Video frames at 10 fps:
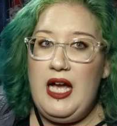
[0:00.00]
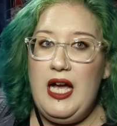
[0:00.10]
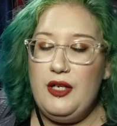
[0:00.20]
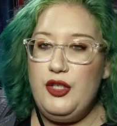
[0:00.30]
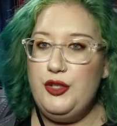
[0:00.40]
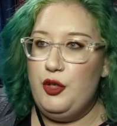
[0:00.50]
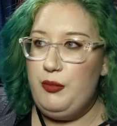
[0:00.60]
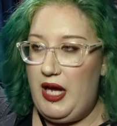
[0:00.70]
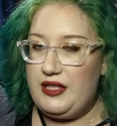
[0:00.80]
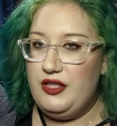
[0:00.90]
how do you go
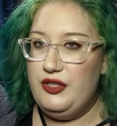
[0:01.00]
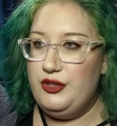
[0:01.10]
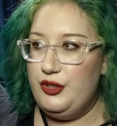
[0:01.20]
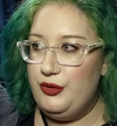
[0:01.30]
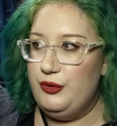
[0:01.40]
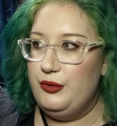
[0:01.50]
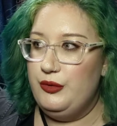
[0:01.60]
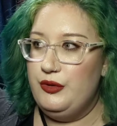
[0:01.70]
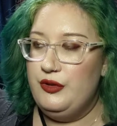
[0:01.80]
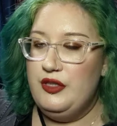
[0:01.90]
back
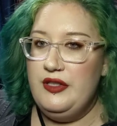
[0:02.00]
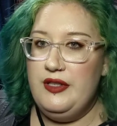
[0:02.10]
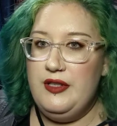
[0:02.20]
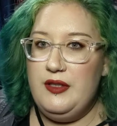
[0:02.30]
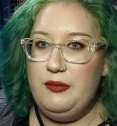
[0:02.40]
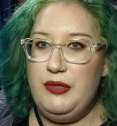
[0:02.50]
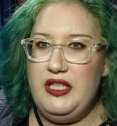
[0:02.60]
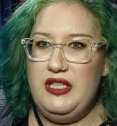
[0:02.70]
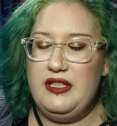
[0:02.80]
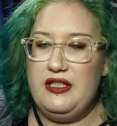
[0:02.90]
to
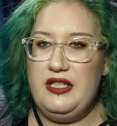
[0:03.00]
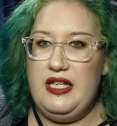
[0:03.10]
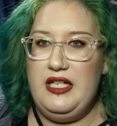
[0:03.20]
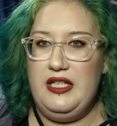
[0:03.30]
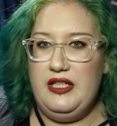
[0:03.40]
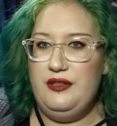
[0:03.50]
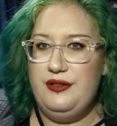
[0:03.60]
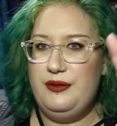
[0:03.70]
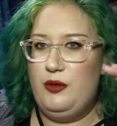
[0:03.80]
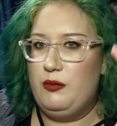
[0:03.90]
being a
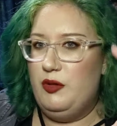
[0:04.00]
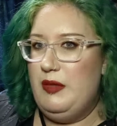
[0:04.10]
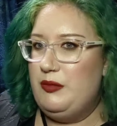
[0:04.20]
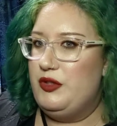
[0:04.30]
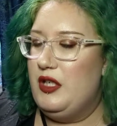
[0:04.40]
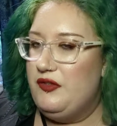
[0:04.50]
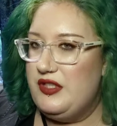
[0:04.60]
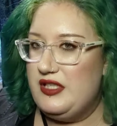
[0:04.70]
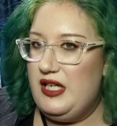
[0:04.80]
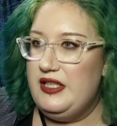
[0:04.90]
normal member of
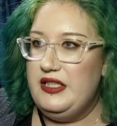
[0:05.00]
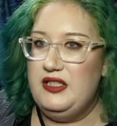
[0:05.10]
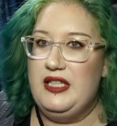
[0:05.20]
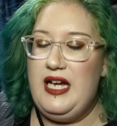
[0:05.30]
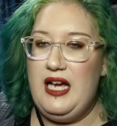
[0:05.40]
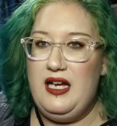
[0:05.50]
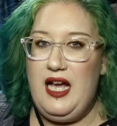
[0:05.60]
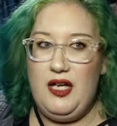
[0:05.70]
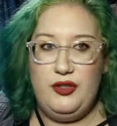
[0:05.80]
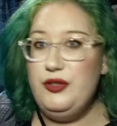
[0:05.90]
society? Like,
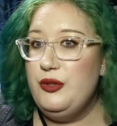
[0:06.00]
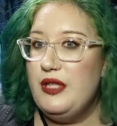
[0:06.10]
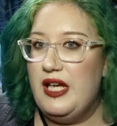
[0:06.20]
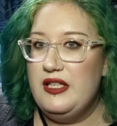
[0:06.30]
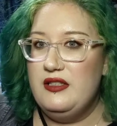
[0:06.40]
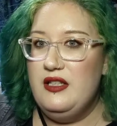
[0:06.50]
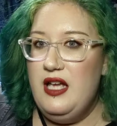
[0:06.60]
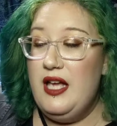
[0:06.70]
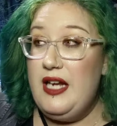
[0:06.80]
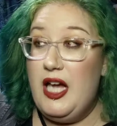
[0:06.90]
how do you do that?
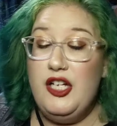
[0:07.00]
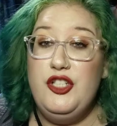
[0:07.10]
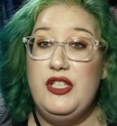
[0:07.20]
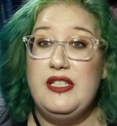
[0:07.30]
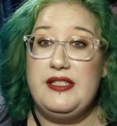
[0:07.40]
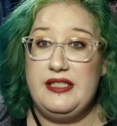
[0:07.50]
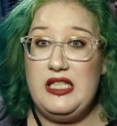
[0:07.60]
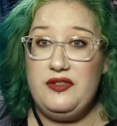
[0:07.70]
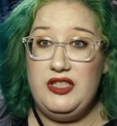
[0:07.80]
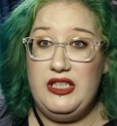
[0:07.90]
And how do you do that
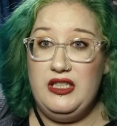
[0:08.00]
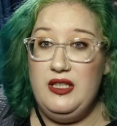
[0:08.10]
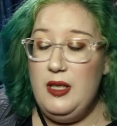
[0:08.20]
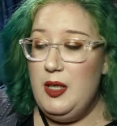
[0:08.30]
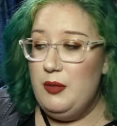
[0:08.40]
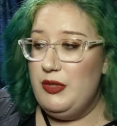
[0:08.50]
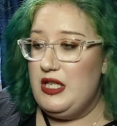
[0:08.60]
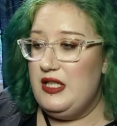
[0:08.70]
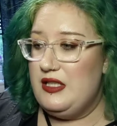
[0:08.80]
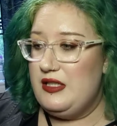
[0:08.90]
successfully?
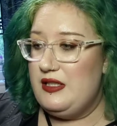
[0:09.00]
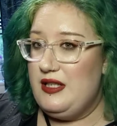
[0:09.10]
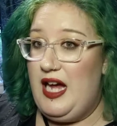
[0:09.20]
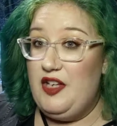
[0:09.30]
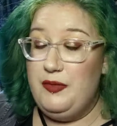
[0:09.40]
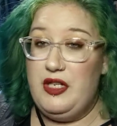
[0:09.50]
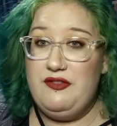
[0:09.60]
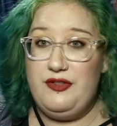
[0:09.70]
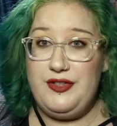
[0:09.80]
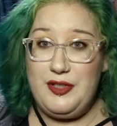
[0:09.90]
Because I've been
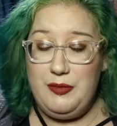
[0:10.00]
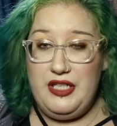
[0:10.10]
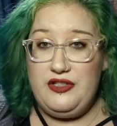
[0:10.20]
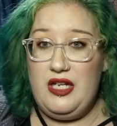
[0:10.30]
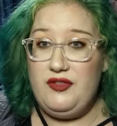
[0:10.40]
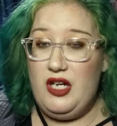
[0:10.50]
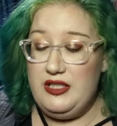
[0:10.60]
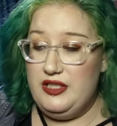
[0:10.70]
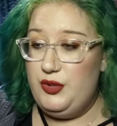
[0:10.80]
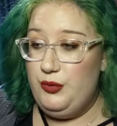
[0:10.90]
off for so many years, I've
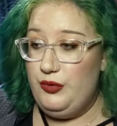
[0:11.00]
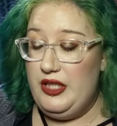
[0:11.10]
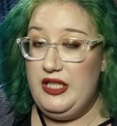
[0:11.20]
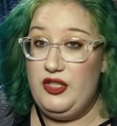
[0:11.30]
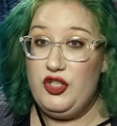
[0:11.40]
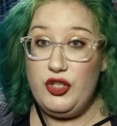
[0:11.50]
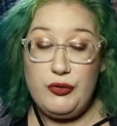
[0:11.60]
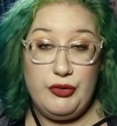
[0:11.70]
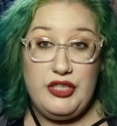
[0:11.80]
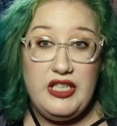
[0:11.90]
gotten into a
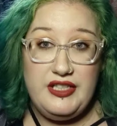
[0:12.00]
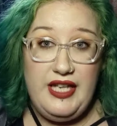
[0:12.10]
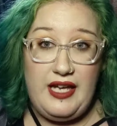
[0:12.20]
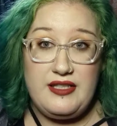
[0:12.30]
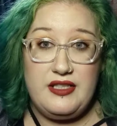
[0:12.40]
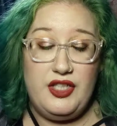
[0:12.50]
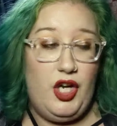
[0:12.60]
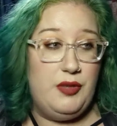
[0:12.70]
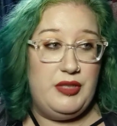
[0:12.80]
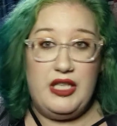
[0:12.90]
good routine, yes. You
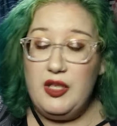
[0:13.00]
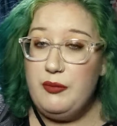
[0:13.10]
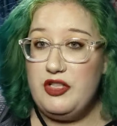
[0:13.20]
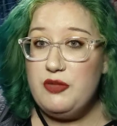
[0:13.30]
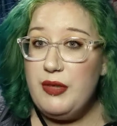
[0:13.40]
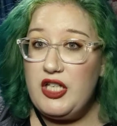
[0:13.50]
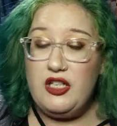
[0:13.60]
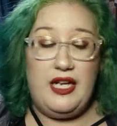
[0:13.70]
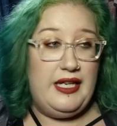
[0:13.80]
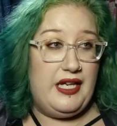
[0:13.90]
know, I'm eating much
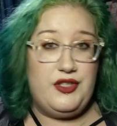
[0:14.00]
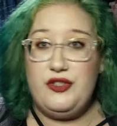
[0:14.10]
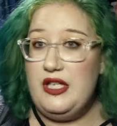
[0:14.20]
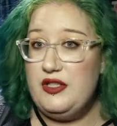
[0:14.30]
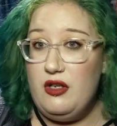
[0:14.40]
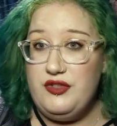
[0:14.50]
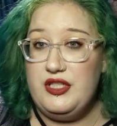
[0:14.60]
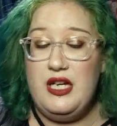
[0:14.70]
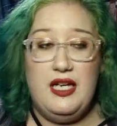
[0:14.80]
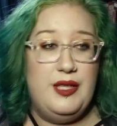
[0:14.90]
better, I exercise all
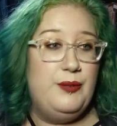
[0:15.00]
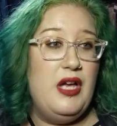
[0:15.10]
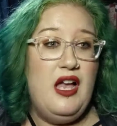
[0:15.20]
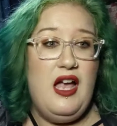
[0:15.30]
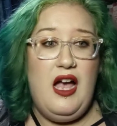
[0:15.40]
the time